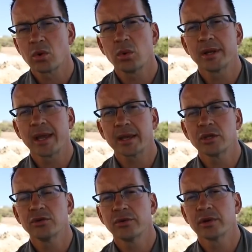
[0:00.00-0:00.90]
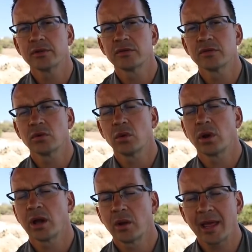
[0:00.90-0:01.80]
quite accurate,
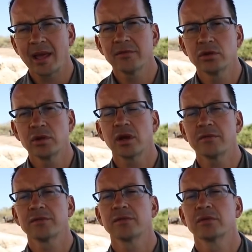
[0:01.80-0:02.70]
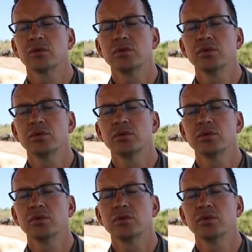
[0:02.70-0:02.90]
or I will have enough,